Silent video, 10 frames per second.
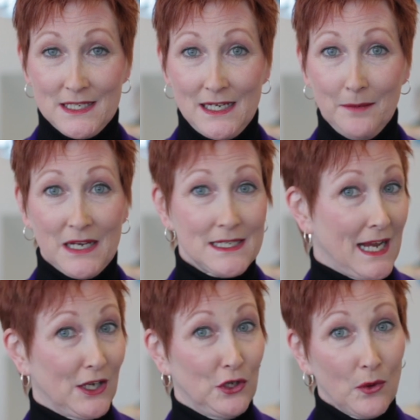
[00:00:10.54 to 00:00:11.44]
team can
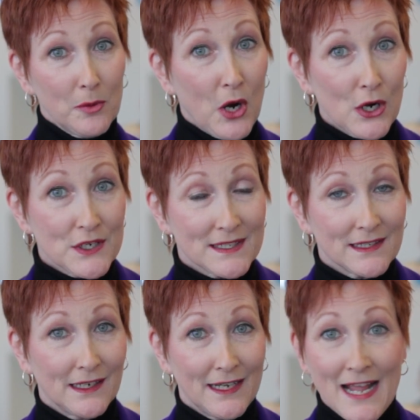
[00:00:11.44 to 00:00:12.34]
take your part
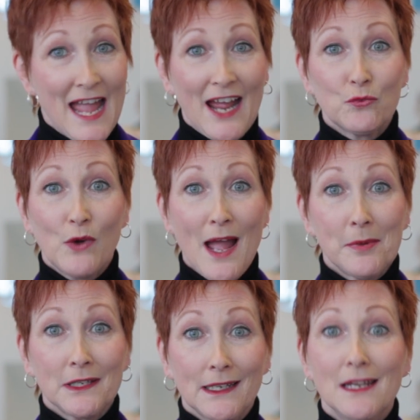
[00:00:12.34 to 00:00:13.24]
design and
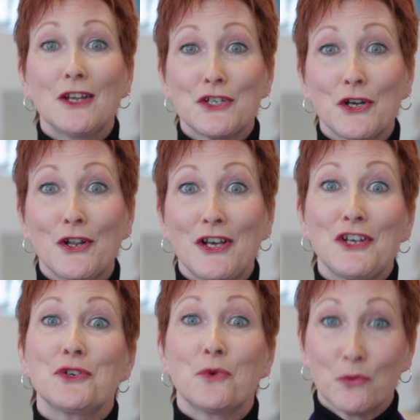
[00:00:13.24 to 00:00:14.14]
rapidly turn it
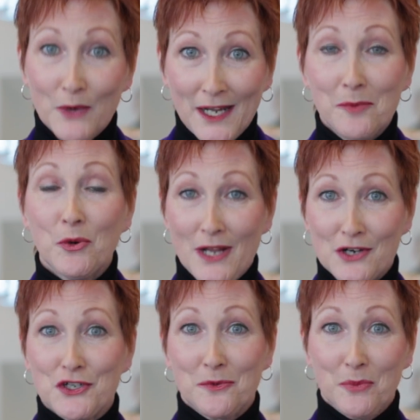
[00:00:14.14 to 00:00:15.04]
into a ready
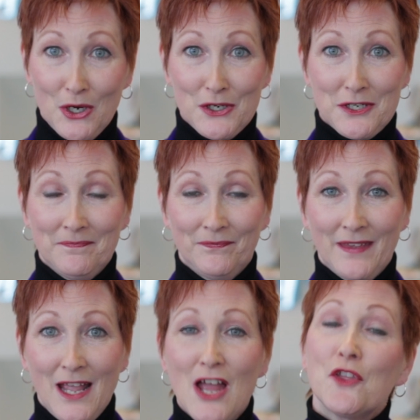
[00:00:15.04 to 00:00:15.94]
production part.
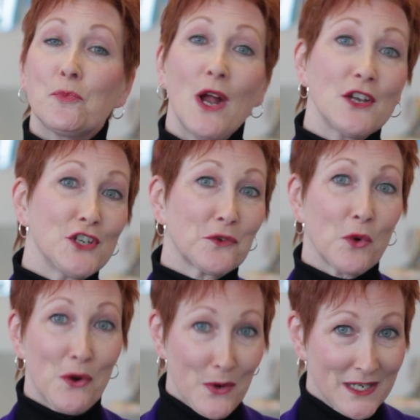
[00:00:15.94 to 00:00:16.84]
The project
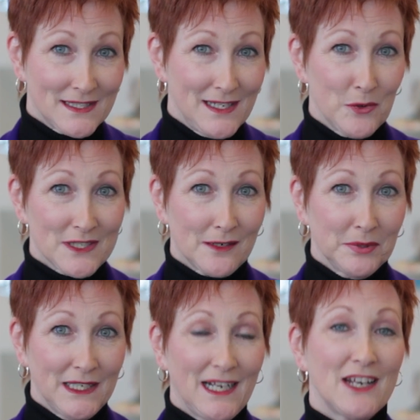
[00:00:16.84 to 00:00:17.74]
we're going to see was
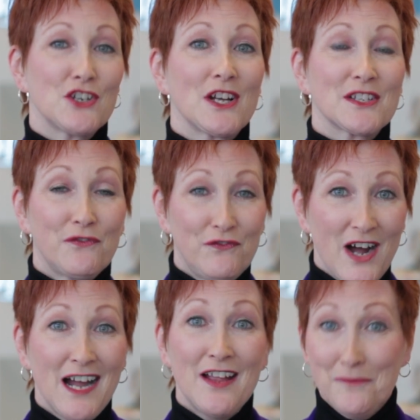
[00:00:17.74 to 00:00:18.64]
completed in just
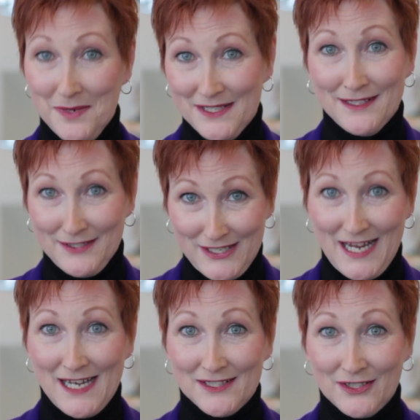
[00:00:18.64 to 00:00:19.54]
5 business
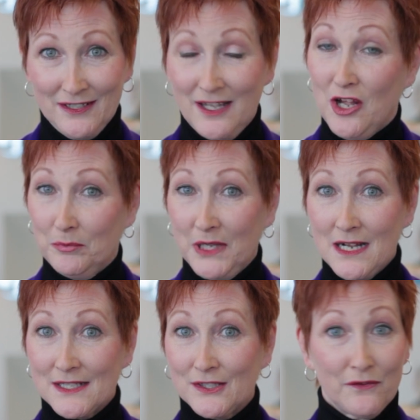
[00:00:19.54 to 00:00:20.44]
days.
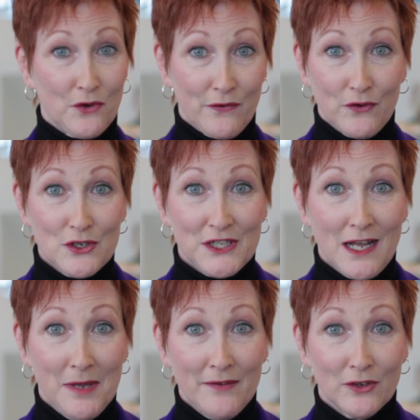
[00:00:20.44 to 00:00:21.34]
Plus, for the first
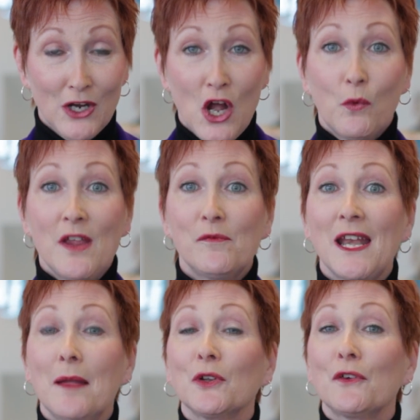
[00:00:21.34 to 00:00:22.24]
time ever, we've been
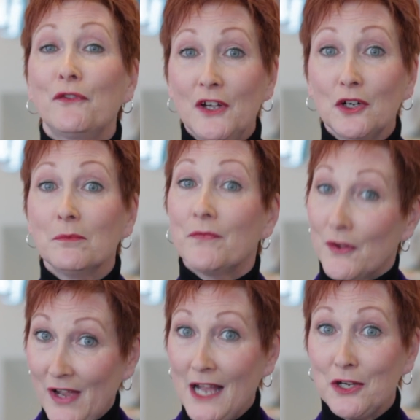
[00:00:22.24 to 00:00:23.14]
able to film the
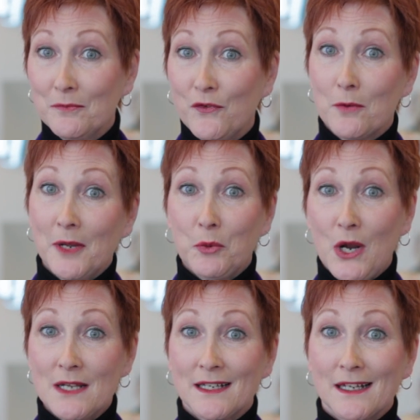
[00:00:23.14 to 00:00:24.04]
vacuum forming
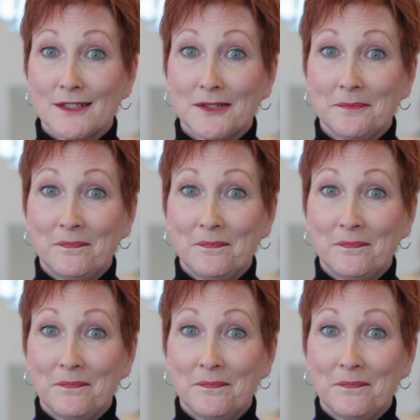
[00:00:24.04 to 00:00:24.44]
process.